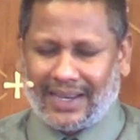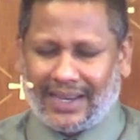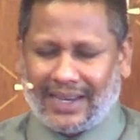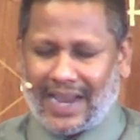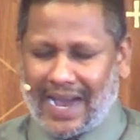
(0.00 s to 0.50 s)

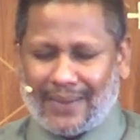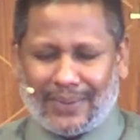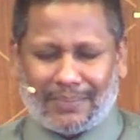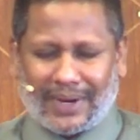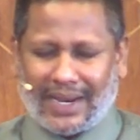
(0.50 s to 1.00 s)
And God, we
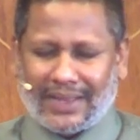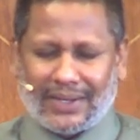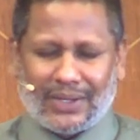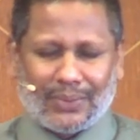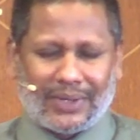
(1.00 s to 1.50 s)
pray that
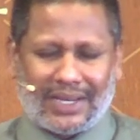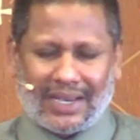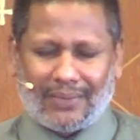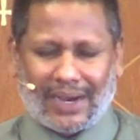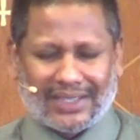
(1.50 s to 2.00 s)
you would
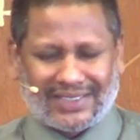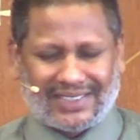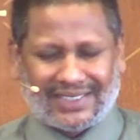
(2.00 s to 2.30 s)
give us